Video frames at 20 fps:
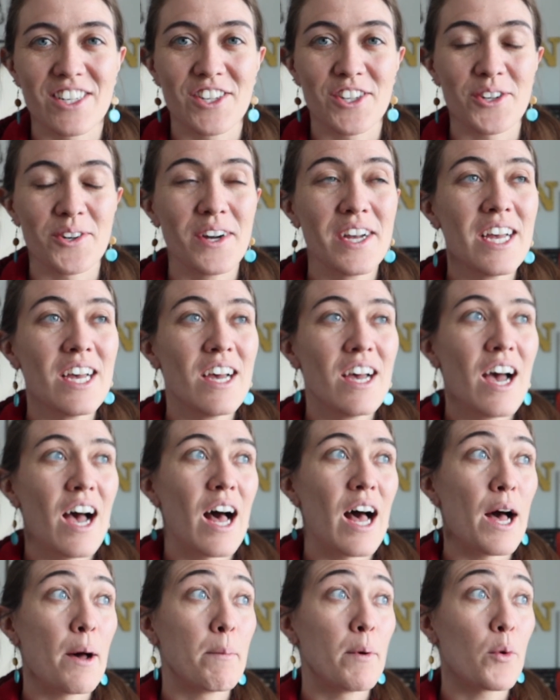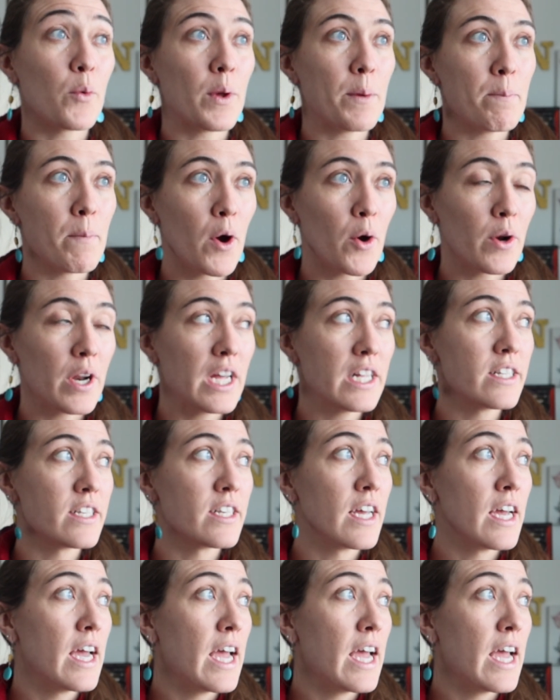to, but we mowed it.